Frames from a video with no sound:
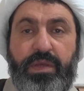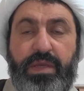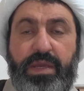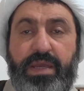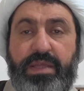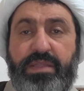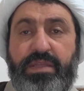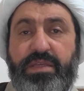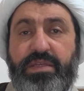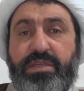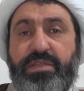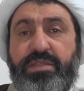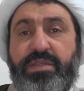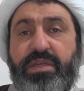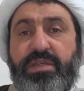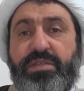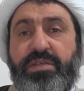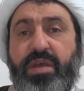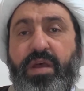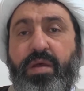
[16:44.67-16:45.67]
And this is
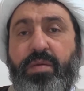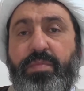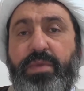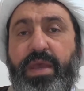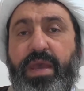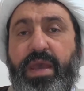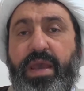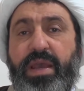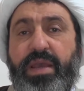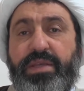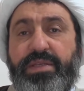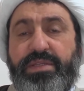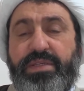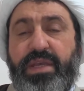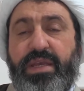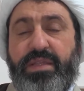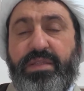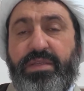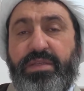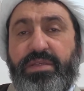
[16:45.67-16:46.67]
Nizam
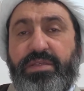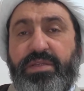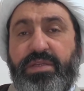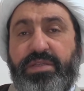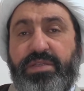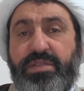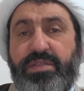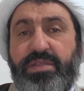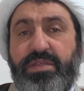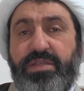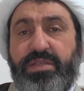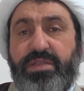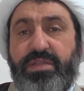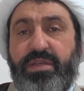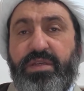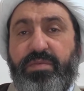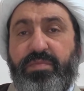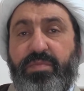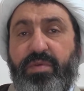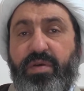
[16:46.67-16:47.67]
Ahsan, this is the
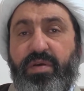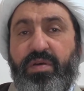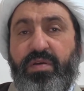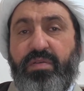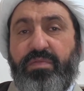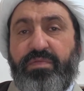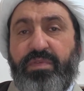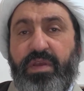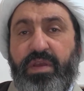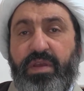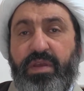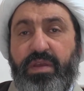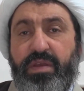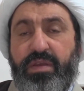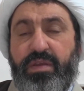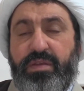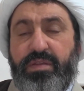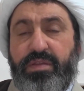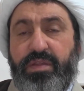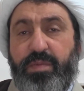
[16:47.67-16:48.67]
system of
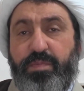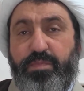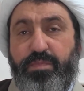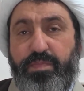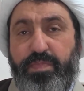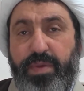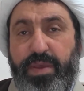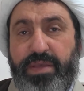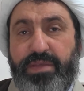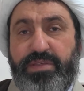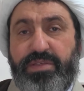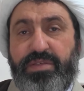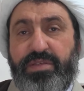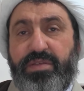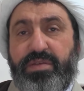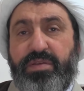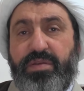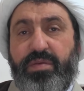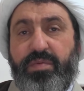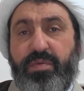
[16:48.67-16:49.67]
the
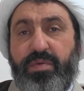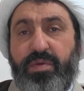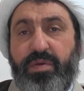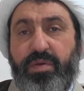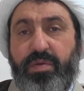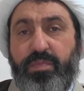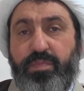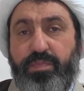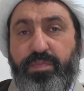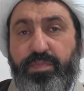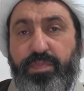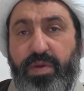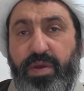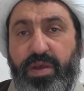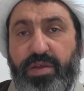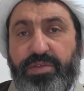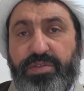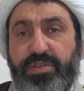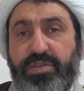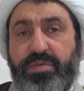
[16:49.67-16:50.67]
best
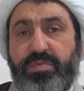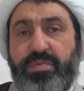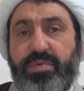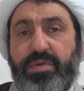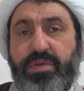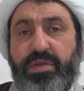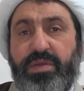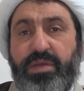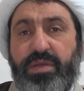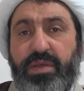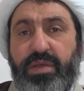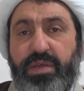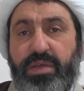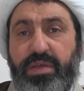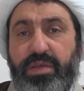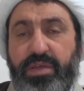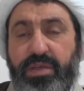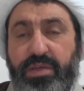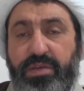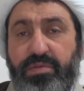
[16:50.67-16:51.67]
possible
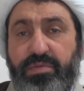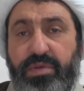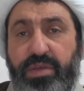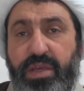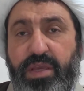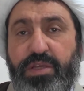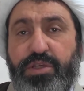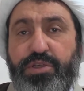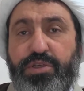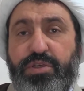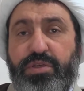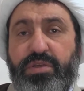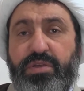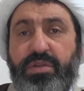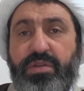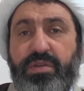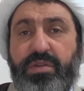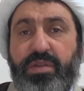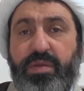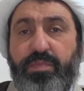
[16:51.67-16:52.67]

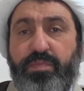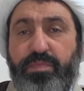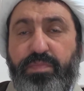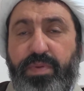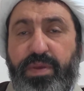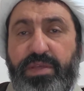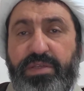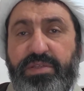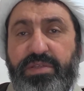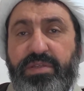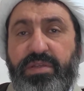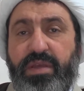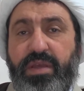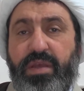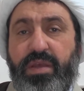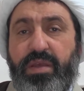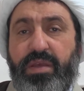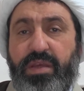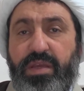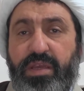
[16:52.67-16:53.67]
creation, the best
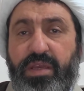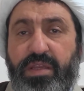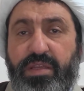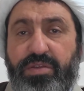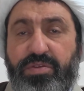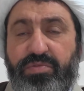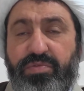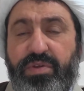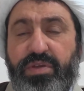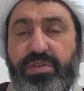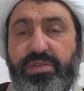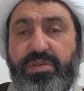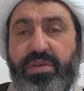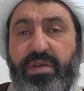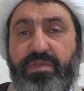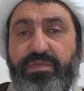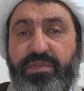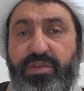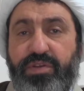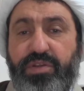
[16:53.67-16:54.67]
interests
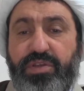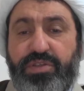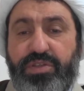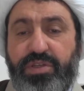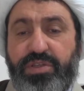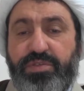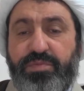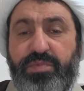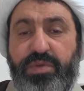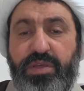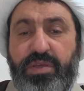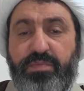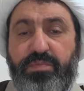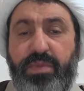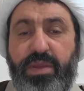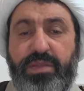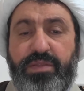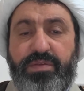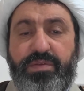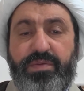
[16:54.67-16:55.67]
of creatures being
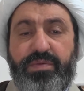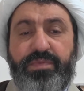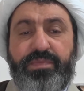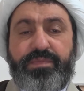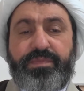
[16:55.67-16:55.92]
met.